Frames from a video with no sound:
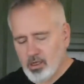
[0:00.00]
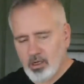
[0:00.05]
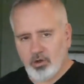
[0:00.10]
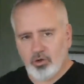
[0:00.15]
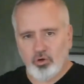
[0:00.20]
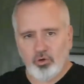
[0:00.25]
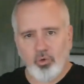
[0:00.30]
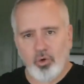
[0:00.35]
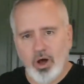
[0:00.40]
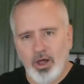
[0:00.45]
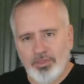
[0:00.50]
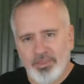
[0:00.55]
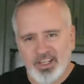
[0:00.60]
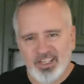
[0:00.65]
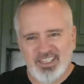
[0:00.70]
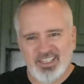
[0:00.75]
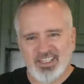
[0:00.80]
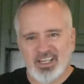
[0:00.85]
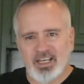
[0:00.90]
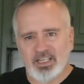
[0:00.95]
We'll want
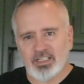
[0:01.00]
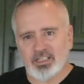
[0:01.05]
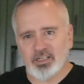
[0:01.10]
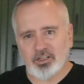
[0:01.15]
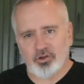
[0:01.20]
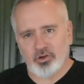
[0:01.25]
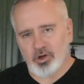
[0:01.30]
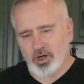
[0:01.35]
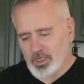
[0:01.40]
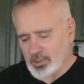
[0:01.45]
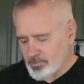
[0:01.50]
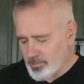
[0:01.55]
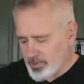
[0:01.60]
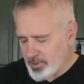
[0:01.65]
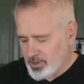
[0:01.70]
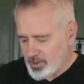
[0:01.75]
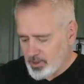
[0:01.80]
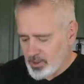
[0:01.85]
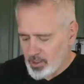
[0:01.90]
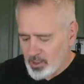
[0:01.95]
this nice and crisp.
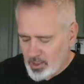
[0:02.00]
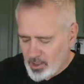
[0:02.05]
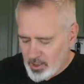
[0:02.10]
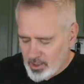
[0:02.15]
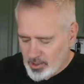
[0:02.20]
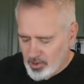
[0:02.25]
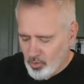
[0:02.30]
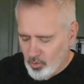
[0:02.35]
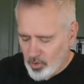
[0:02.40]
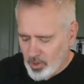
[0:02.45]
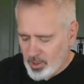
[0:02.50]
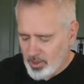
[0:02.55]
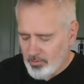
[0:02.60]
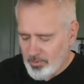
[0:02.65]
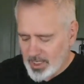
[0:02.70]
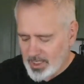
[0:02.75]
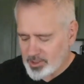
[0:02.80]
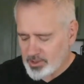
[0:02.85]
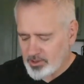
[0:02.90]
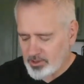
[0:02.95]
You want to
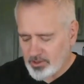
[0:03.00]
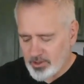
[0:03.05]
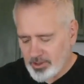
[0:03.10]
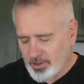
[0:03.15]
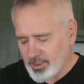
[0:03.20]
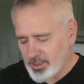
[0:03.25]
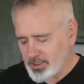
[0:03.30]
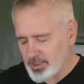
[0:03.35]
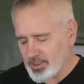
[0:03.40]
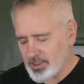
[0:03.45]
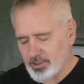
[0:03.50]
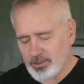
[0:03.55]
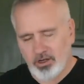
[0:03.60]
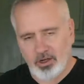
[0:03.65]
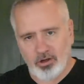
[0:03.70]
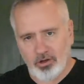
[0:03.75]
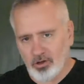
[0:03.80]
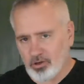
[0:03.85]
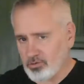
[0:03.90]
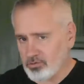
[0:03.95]
make sure that this is
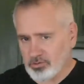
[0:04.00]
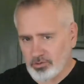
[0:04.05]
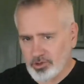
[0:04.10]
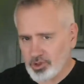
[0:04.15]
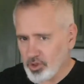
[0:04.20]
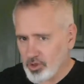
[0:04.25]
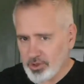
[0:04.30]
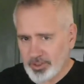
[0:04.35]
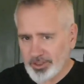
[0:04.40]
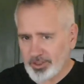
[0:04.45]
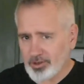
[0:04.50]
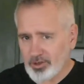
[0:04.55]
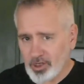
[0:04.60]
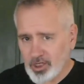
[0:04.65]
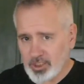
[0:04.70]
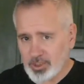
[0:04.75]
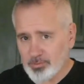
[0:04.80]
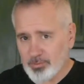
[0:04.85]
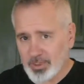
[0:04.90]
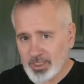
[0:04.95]
all good and
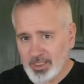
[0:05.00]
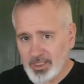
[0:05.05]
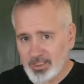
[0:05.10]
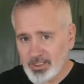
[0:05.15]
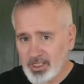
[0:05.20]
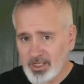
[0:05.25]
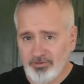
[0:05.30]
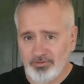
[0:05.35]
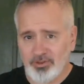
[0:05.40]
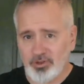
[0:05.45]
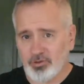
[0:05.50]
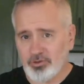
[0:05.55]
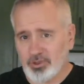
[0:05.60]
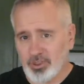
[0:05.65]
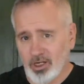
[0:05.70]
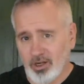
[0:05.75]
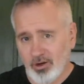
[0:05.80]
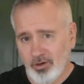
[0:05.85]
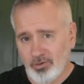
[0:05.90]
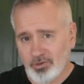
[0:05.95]
crisp, because if you
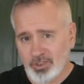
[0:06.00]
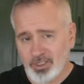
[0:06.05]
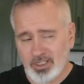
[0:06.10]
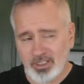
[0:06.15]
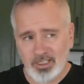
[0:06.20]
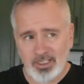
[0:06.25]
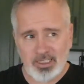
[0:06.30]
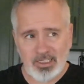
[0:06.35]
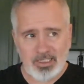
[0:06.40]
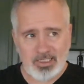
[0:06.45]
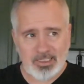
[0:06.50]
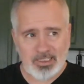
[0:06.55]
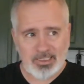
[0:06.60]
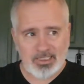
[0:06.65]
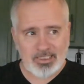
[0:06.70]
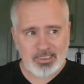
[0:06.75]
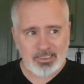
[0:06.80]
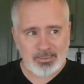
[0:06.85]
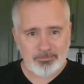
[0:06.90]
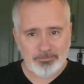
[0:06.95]
don't,
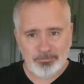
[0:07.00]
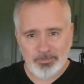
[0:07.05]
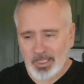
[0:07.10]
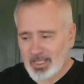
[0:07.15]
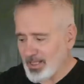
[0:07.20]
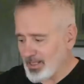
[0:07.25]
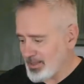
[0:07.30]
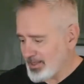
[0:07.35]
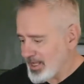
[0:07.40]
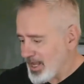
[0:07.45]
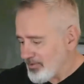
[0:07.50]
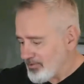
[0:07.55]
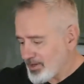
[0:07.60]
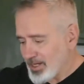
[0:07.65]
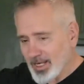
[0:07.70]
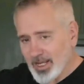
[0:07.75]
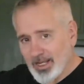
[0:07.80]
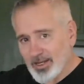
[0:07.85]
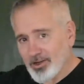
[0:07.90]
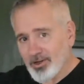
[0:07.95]
it'll never
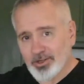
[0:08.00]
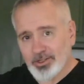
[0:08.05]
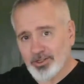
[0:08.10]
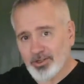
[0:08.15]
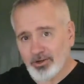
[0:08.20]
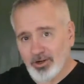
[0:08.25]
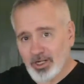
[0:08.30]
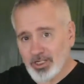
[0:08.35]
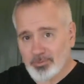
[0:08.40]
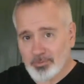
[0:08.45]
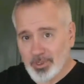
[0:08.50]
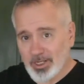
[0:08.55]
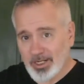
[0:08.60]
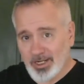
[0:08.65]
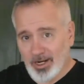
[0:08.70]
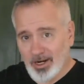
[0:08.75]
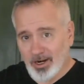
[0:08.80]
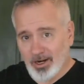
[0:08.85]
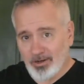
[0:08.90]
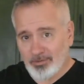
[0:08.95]
get good and crisp in
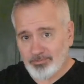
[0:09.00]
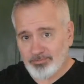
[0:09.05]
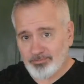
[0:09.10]
here.